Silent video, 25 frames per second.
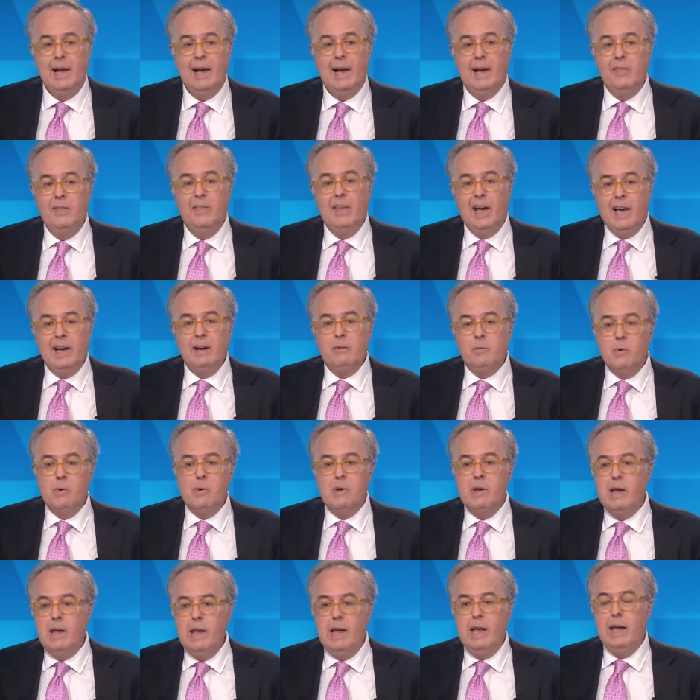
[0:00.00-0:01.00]
and that
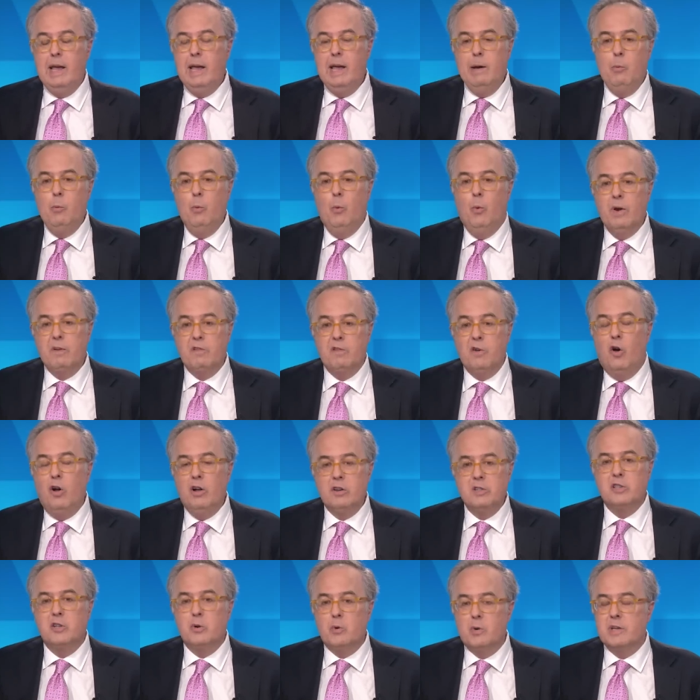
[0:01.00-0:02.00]
was
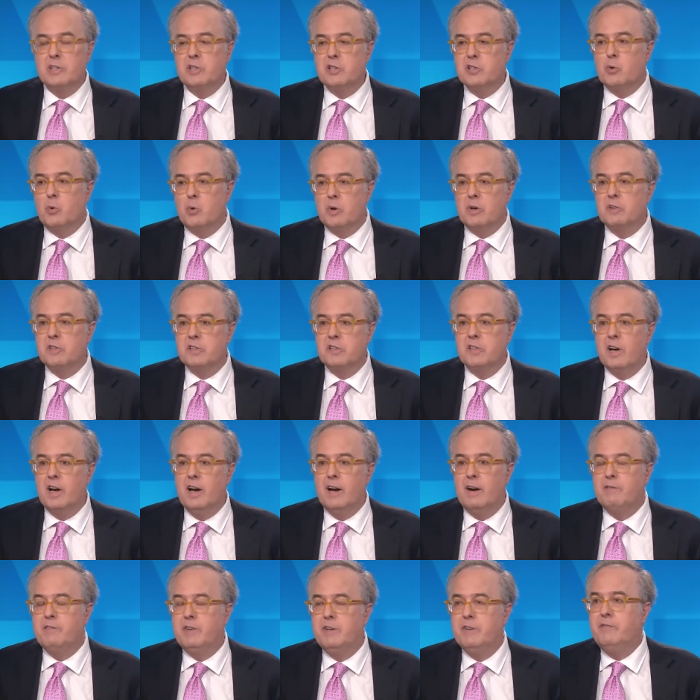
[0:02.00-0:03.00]
also a source
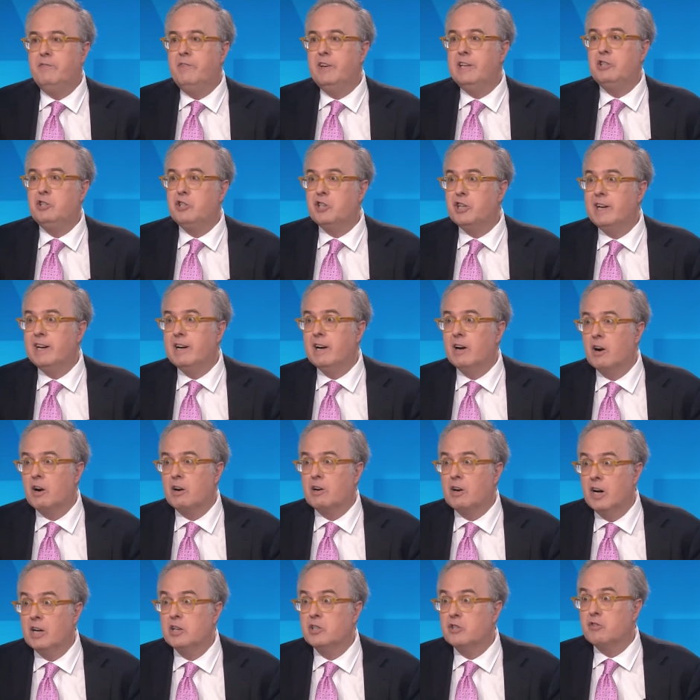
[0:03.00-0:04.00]
of division in our
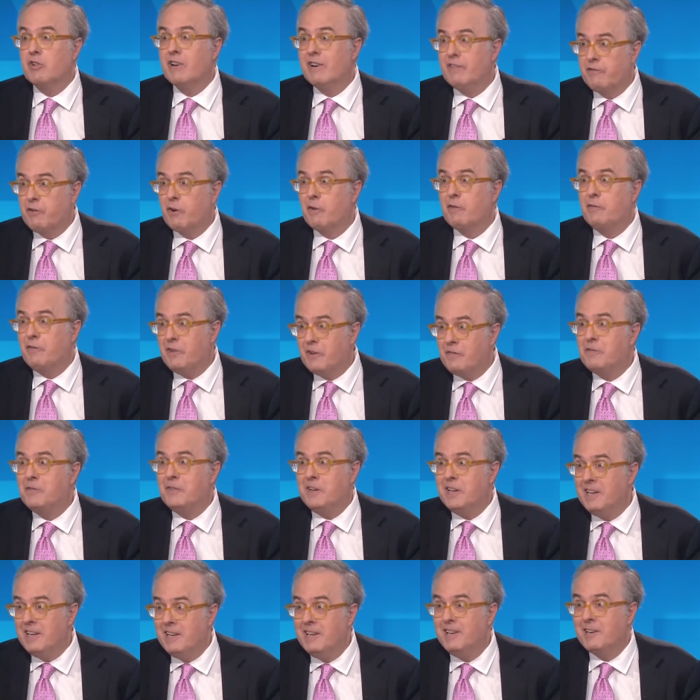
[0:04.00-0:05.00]
country for
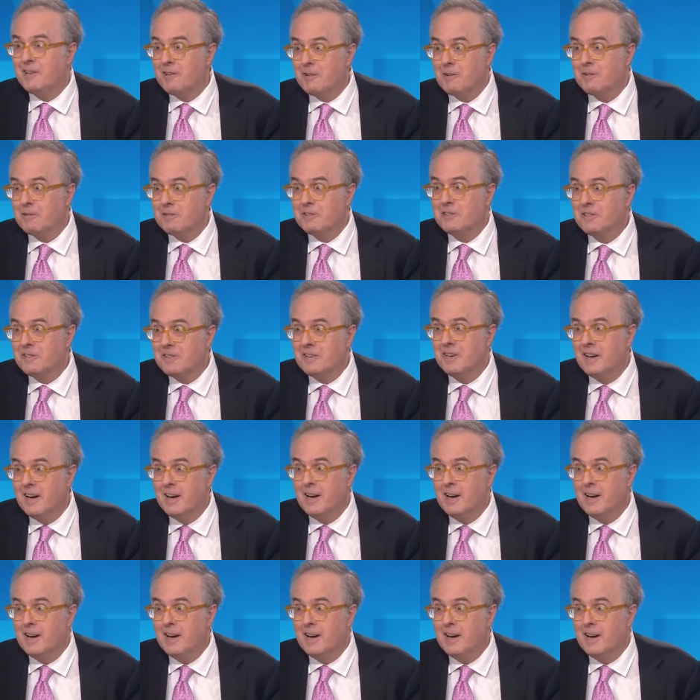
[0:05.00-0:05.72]
fifty years.